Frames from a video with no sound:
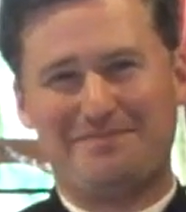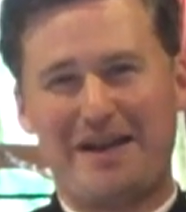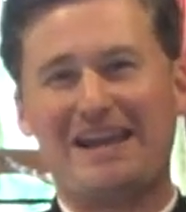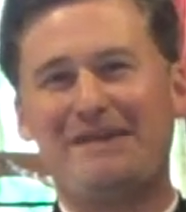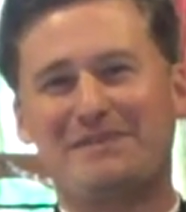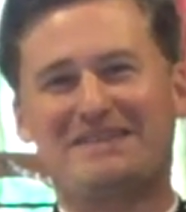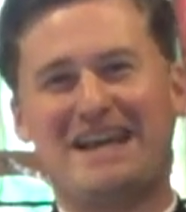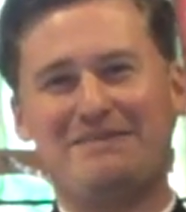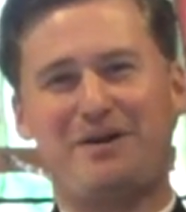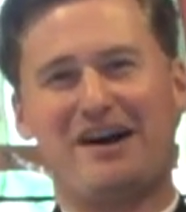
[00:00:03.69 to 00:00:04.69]
My name is
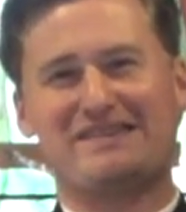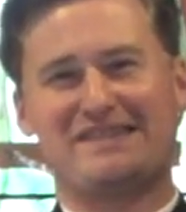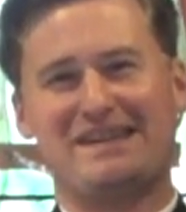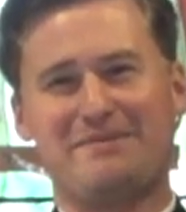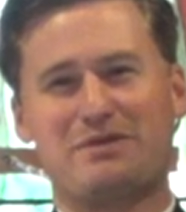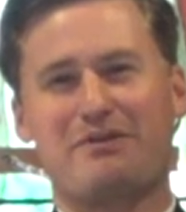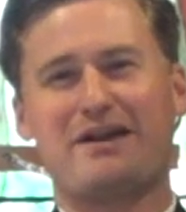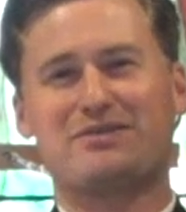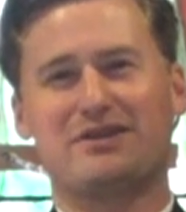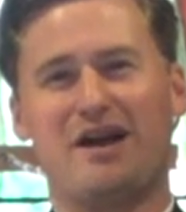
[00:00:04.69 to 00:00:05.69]
Dane Boston. I'm the
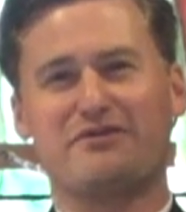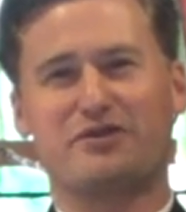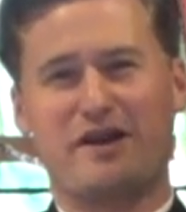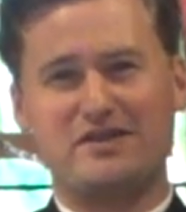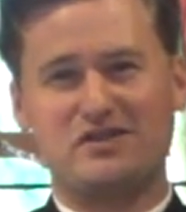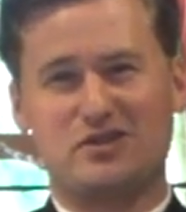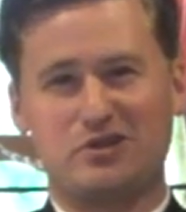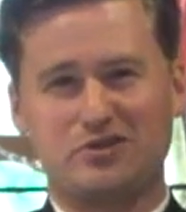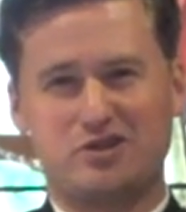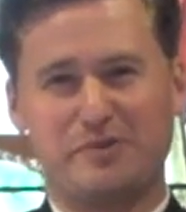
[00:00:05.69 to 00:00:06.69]
rector of Christ
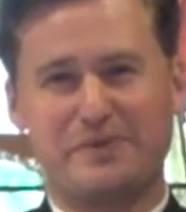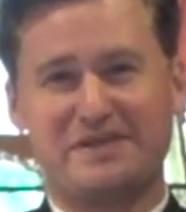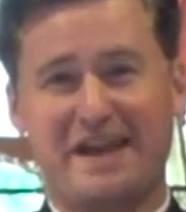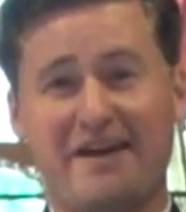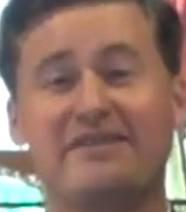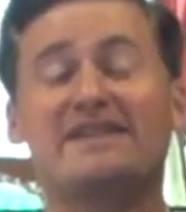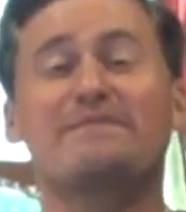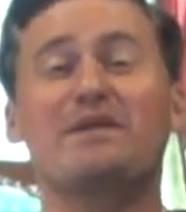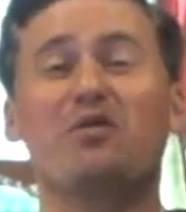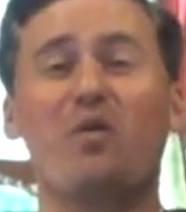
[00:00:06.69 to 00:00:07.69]
Church Cooperstown. It's
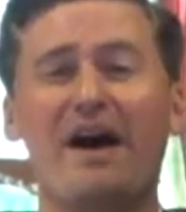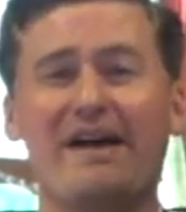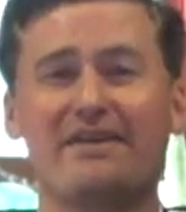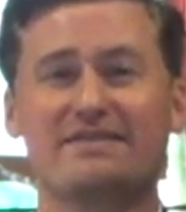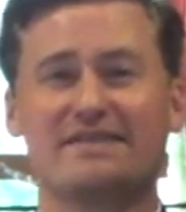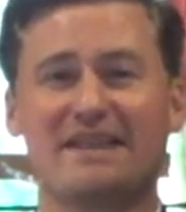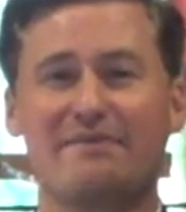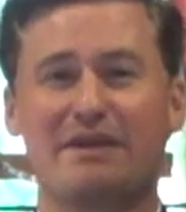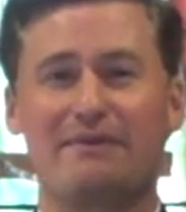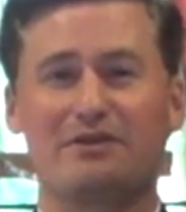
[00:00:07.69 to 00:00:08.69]
been a while since I've
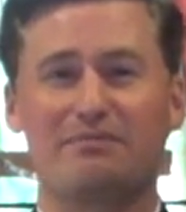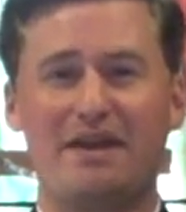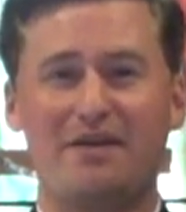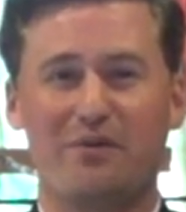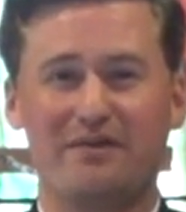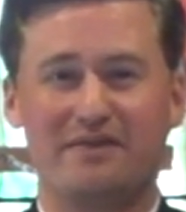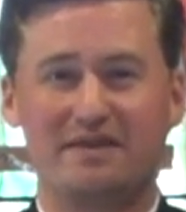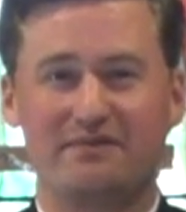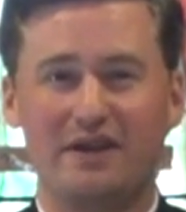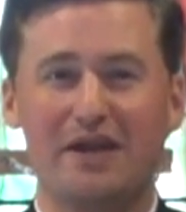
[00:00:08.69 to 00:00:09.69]
been able to make one of
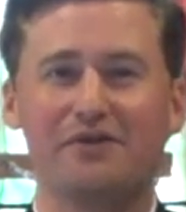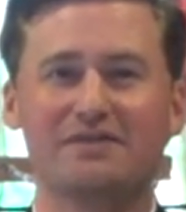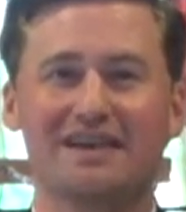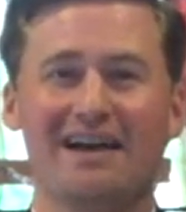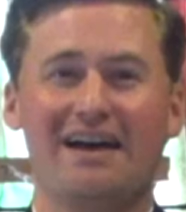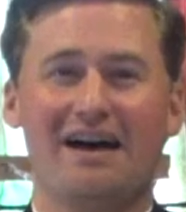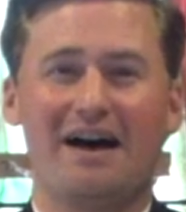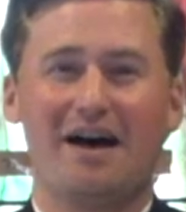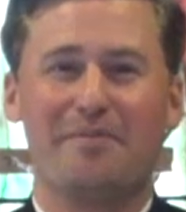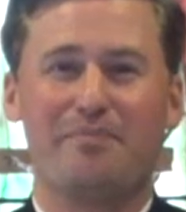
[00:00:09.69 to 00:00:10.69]
these videos,
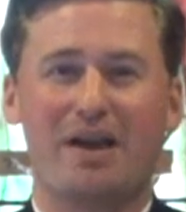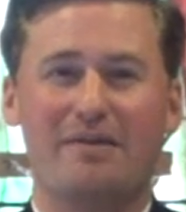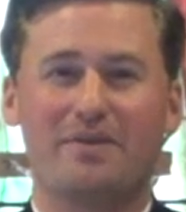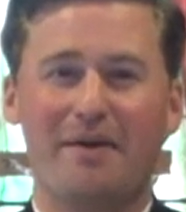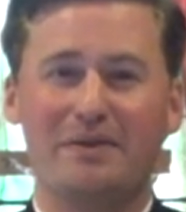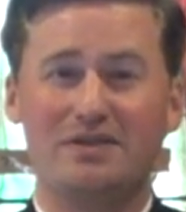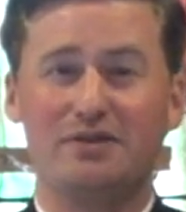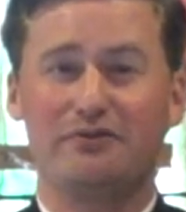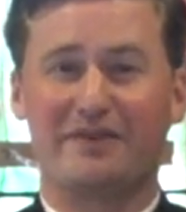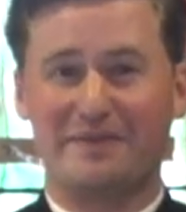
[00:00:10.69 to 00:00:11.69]
um, but I'm coming to you
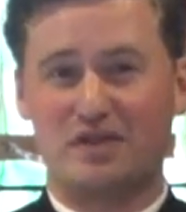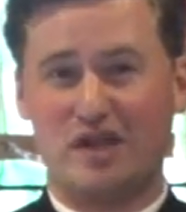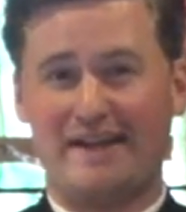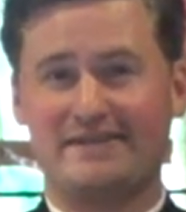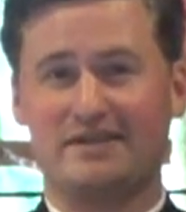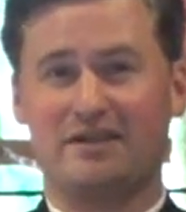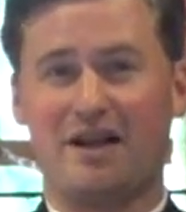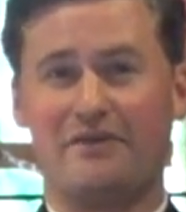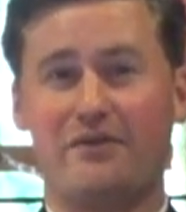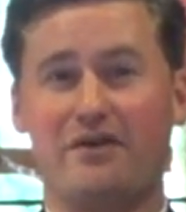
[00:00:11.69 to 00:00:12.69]
from the chancel
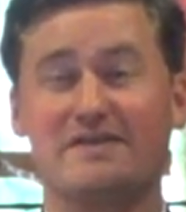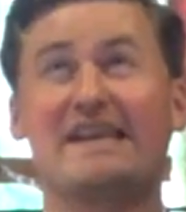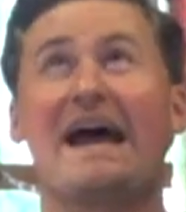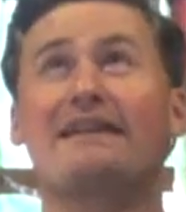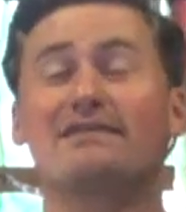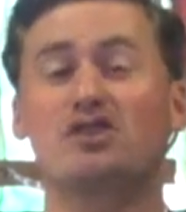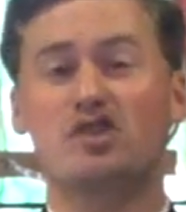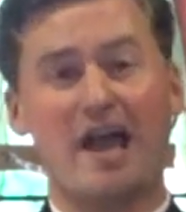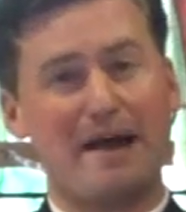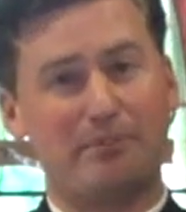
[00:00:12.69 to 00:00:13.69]
of St. Agnes
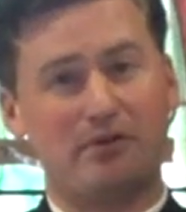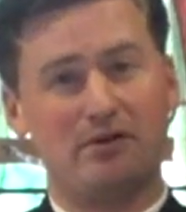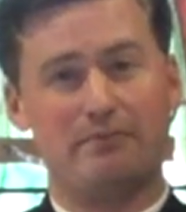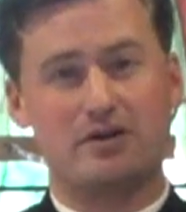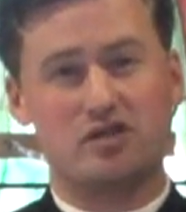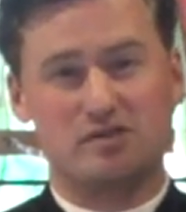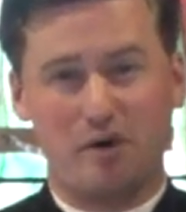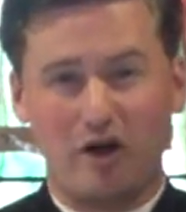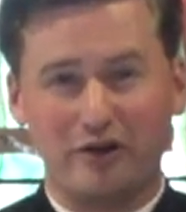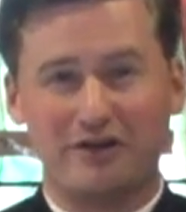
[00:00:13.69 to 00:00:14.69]
Chapel, a much
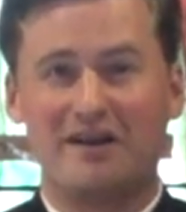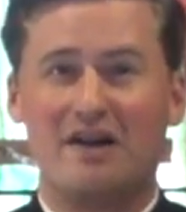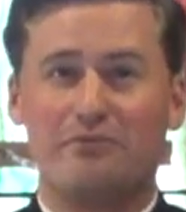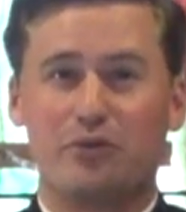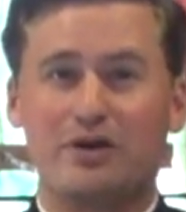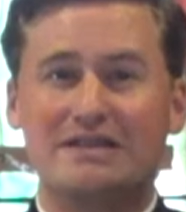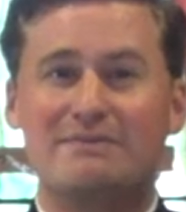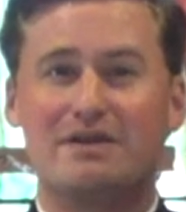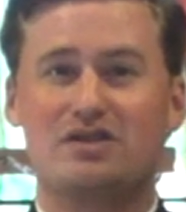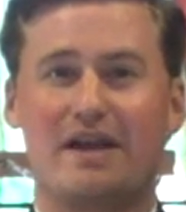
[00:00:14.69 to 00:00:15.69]
smaller, more
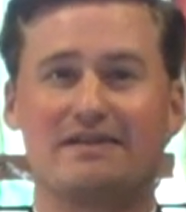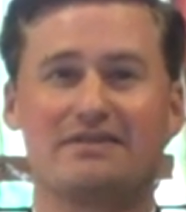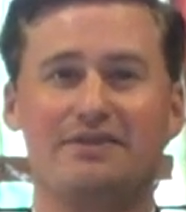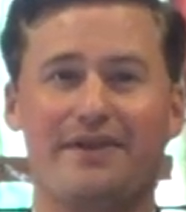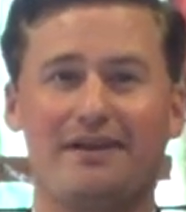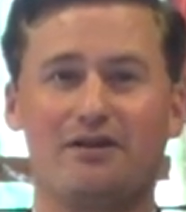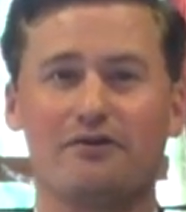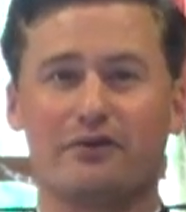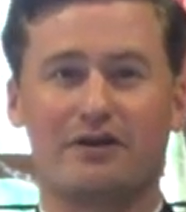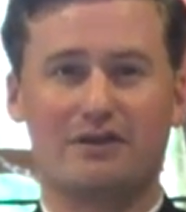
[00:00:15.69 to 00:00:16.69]
intimate chancel than
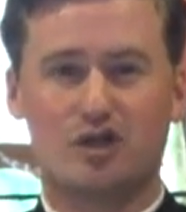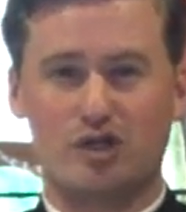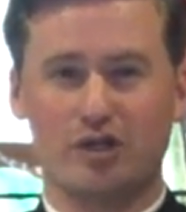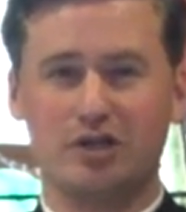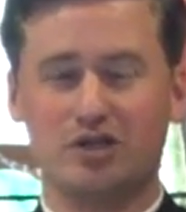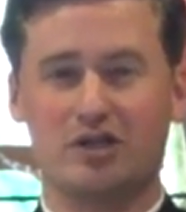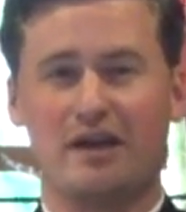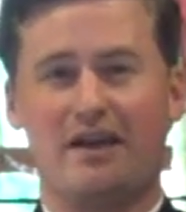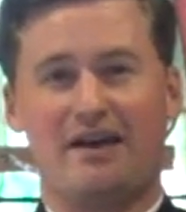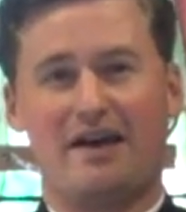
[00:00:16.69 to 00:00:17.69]
over in the church.
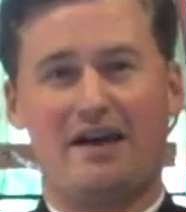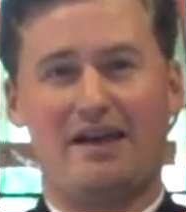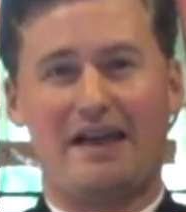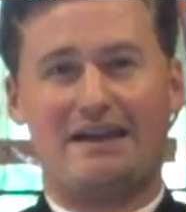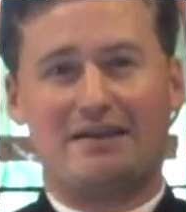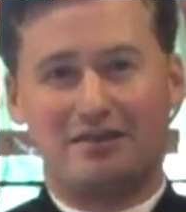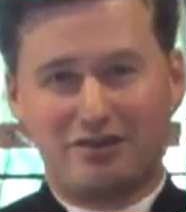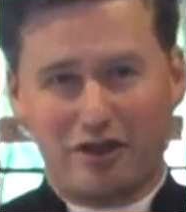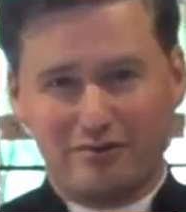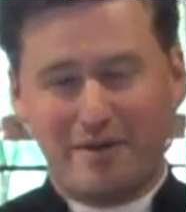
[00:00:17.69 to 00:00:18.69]
Uh, and I
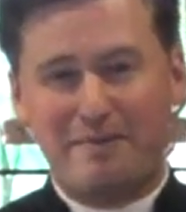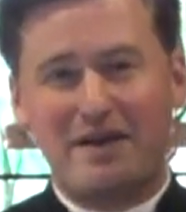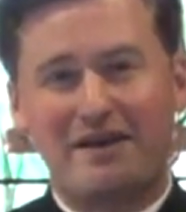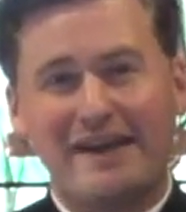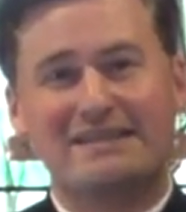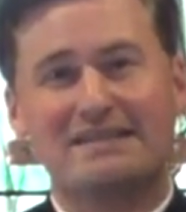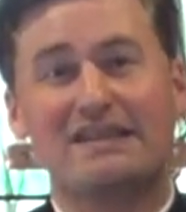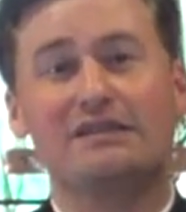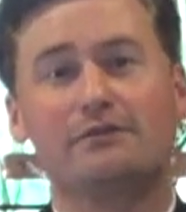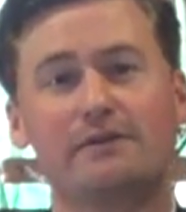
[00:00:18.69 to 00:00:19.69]
thought it might be a nice
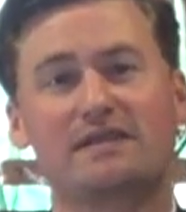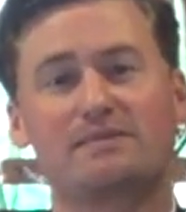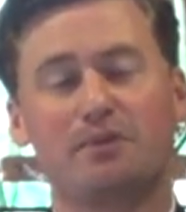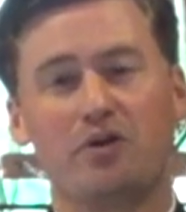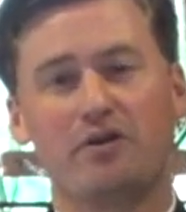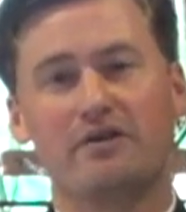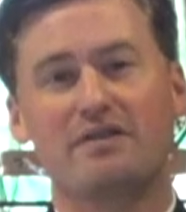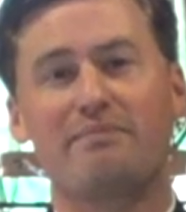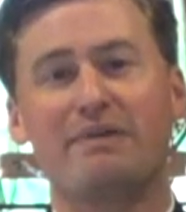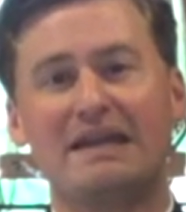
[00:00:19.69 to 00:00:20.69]
thing to explore
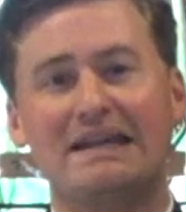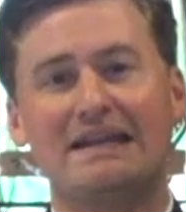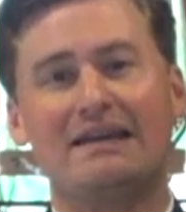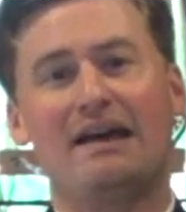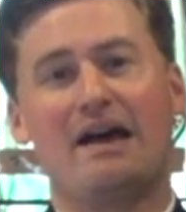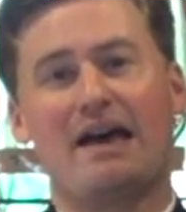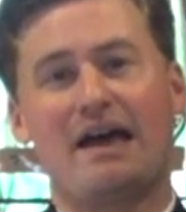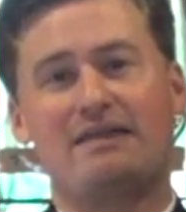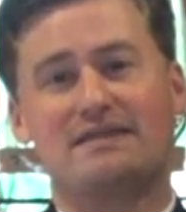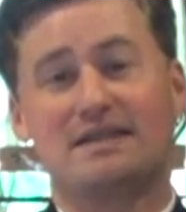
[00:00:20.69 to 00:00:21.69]
the meaning
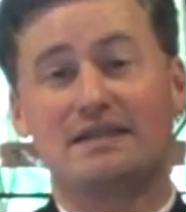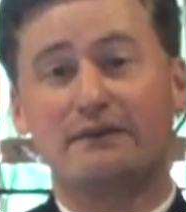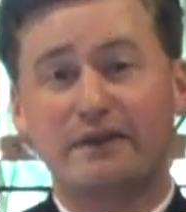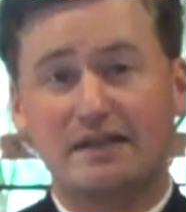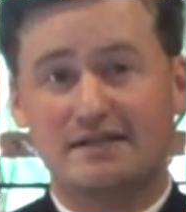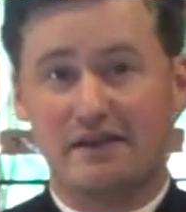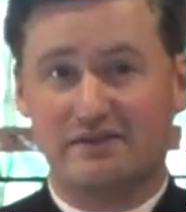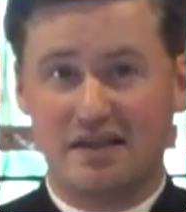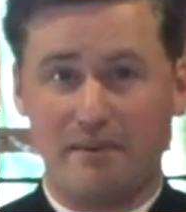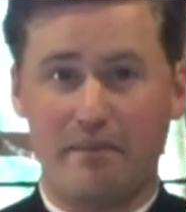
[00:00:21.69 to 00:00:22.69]
and the significance of
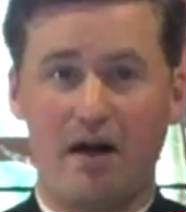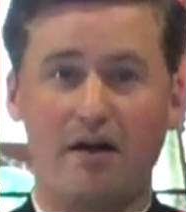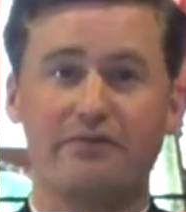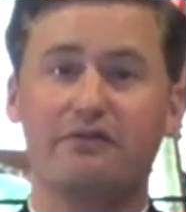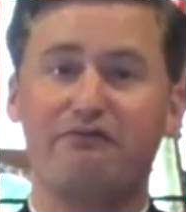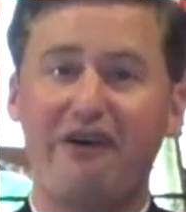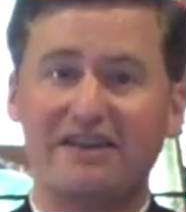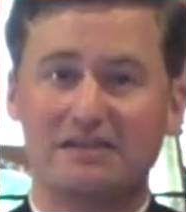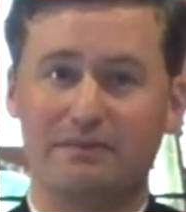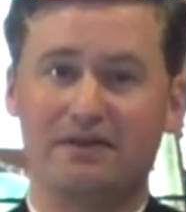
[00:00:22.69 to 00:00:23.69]
some of the
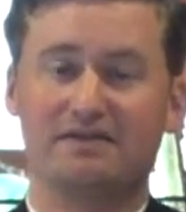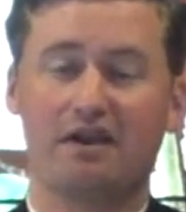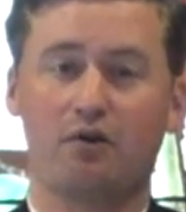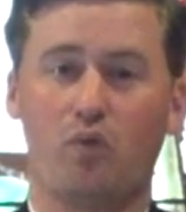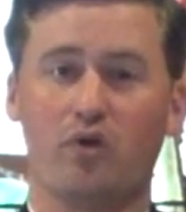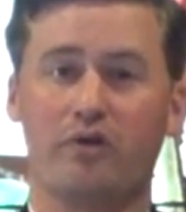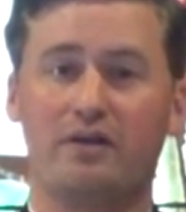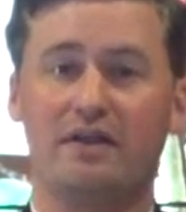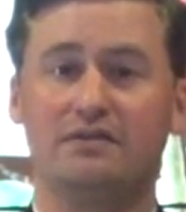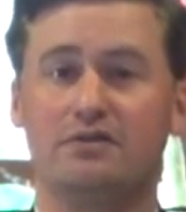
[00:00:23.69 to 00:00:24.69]
vestments that are worn
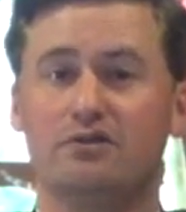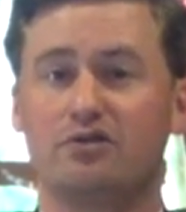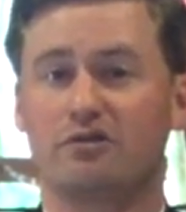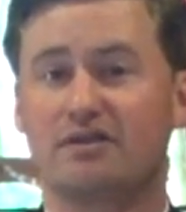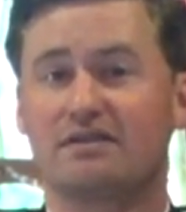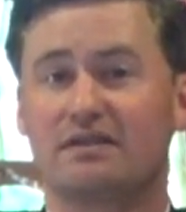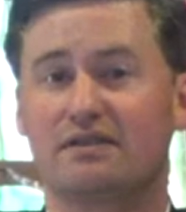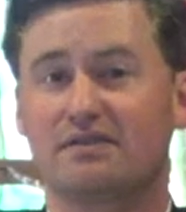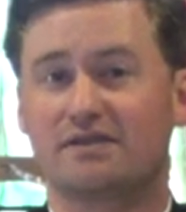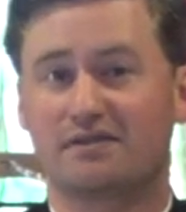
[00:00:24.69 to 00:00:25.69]
in the
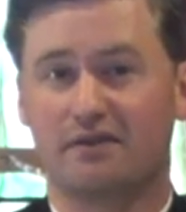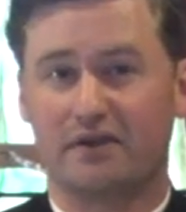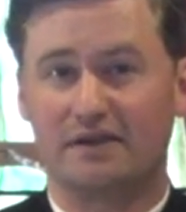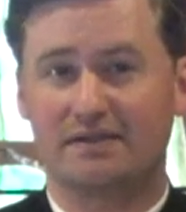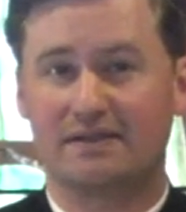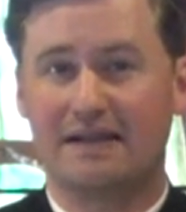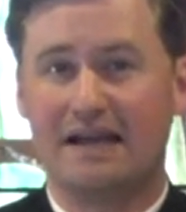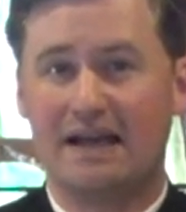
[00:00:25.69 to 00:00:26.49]
Eucharistic service.